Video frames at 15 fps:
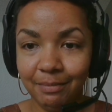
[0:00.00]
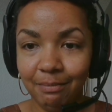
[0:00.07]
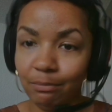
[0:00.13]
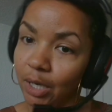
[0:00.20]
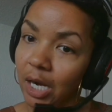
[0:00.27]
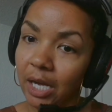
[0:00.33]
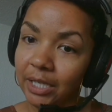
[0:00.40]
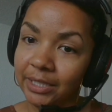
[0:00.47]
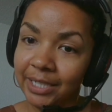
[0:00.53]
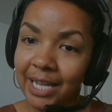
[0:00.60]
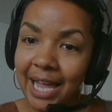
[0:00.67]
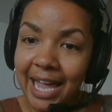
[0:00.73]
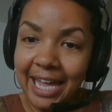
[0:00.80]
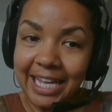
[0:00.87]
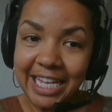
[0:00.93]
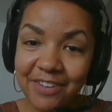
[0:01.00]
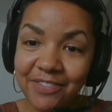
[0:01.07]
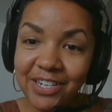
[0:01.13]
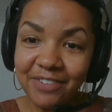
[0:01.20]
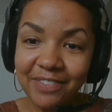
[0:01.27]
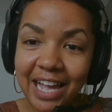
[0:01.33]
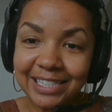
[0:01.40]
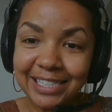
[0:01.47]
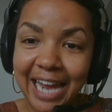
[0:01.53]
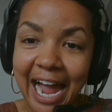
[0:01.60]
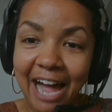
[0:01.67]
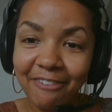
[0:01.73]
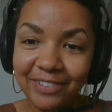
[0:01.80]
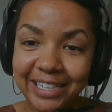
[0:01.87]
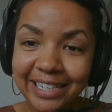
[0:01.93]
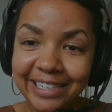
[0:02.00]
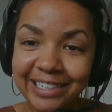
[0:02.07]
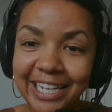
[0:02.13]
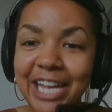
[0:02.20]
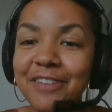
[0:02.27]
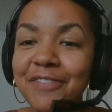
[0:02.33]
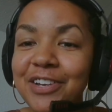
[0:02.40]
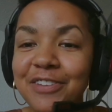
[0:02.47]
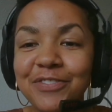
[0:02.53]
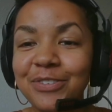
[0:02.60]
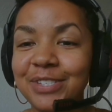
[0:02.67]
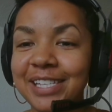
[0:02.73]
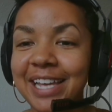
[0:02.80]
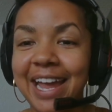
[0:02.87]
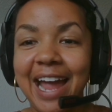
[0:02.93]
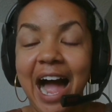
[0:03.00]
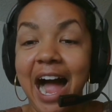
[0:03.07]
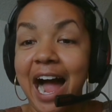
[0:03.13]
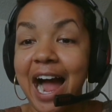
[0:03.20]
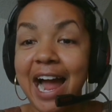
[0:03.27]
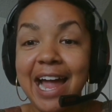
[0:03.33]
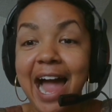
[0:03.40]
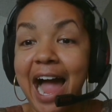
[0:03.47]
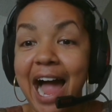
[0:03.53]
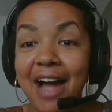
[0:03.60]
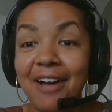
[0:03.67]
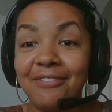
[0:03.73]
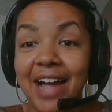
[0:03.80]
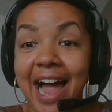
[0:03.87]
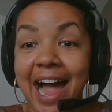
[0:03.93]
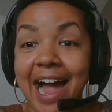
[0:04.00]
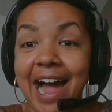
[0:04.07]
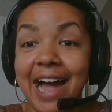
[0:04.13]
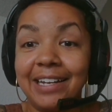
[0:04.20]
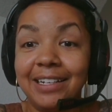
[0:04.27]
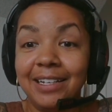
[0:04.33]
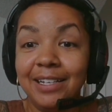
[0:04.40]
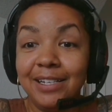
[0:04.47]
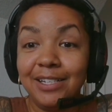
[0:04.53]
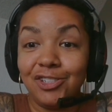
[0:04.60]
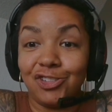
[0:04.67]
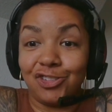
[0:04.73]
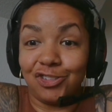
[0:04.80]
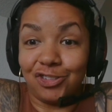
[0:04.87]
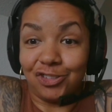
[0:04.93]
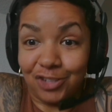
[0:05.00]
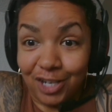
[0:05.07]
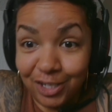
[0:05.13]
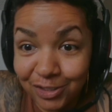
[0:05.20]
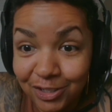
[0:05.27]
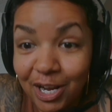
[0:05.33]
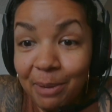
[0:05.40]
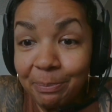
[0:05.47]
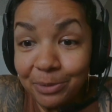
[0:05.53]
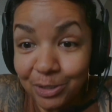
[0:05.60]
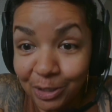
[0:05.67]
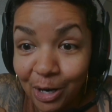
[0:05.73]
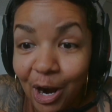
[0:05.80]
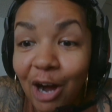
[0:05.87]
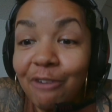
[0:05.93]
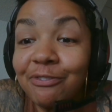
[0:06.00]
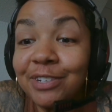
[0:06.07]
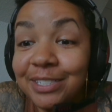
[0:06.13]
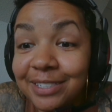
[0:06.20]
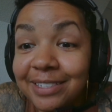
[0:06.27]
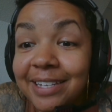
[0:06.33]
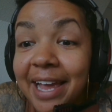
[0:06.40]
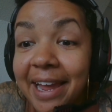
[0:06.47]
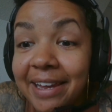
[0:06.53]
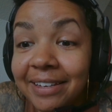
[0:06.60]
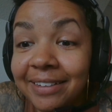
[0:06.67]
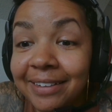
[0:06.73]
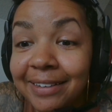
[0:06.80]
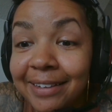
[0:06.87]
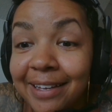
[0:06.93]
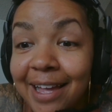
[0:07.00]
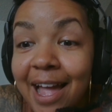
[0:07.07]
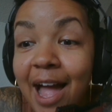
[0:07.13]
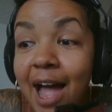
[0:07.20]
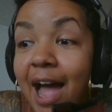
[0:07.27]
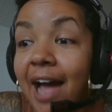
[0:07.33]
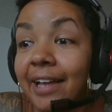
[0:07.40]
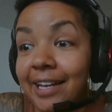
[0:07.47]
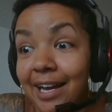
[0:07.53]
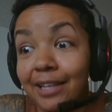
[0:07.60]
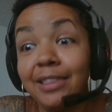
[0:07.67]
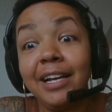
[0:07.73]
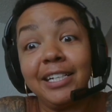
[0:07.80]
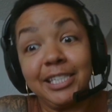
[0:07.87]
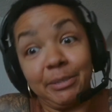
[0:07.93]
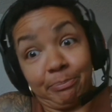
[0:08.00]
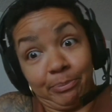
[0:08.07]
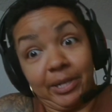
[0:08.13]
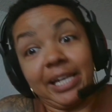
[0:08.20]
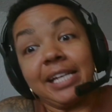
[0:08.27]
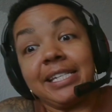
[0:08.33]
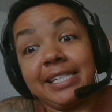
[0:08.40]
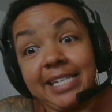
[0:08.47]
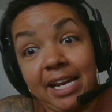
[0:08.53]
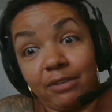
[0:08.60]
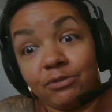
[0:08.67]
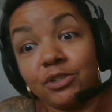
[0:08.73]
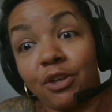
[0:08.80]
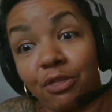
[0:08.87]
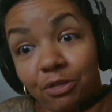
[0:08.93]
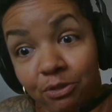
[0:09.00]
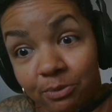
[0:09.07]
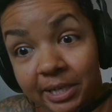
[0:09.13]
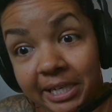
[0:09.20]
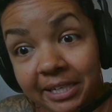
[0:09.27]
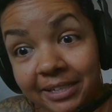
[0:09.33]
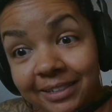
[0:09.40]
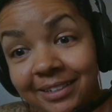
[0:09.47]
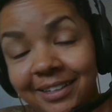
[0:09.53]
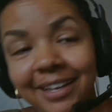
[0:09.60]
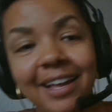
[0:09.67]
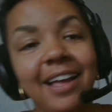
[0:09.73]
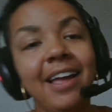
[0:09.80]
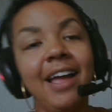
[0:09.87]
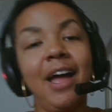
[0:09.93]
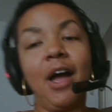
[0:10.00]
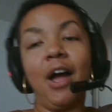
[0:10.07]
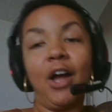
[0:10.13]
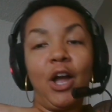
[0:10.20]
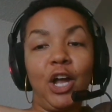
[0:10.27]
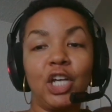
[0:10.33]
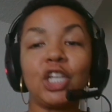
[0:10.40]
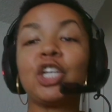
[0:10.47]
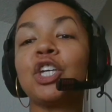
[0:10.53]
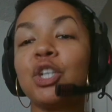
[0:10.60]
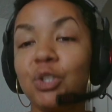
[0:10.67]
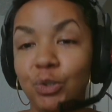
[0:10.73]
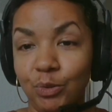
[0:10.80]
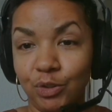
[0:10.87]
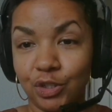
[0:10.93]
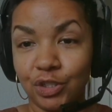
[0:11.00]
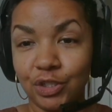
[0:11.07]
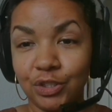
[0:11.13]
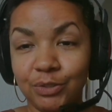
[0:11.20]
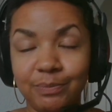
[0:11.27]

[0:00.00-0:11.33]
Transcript: Bruh. Even if that's caffeine. Even if you say, I have had 6 cups of coffee today, and I'd like to bring it down to 3. Huge